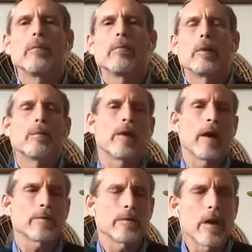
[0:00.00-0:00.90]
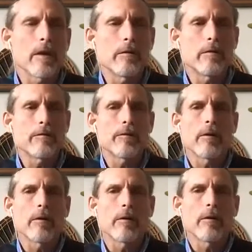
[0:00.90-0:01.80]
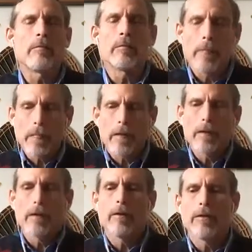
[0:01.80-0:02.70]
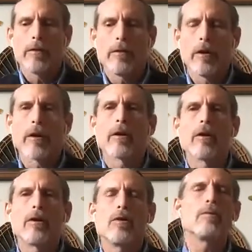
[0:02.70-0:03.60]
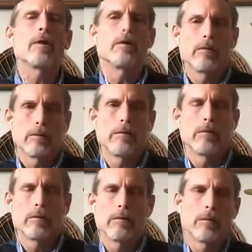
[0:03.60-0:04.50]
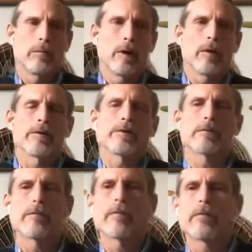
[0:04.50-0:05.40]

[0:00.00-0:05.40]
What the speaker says: but perhaps not from their human parents.